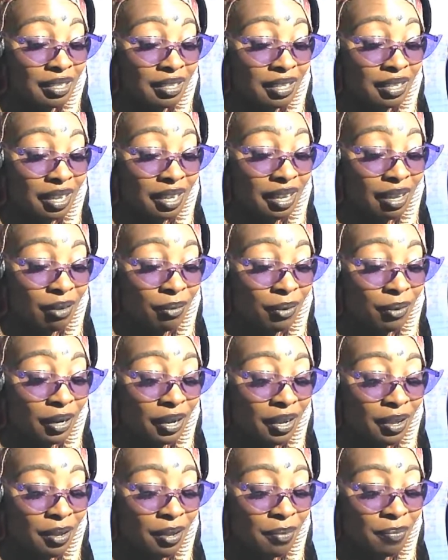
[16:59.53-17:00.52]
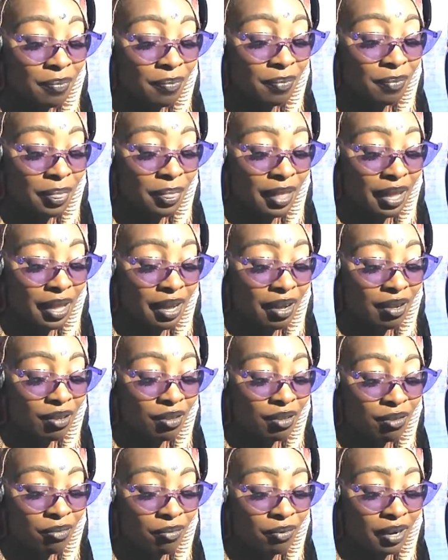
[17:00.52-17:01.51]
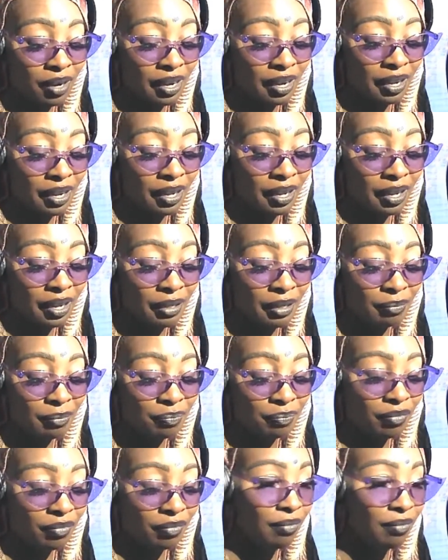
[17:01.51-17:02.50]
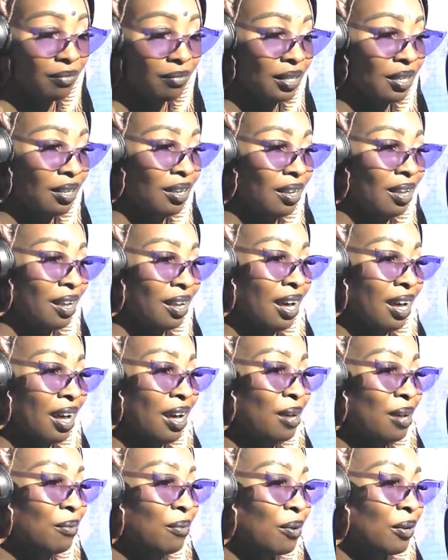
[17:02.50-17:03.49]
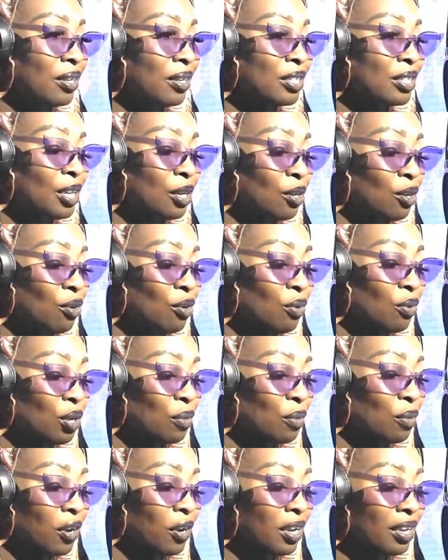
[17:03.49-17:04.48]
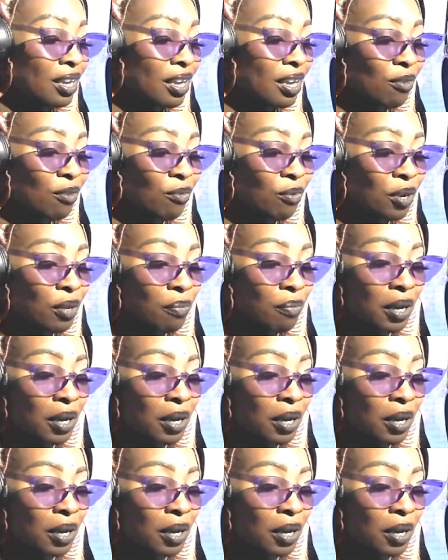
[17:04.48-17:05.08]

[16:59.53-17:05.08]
All right? All right. I'm going to take a quick break and wet my